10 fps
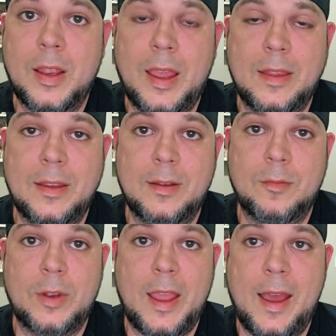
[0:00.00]
and then
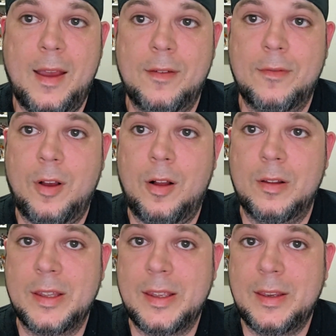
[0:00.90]
we have
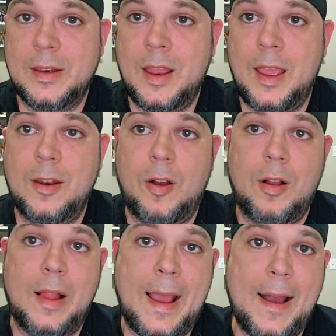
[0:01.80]
All In and
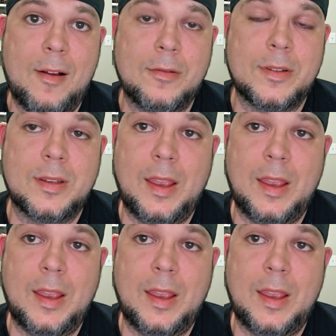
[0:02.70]
All Out.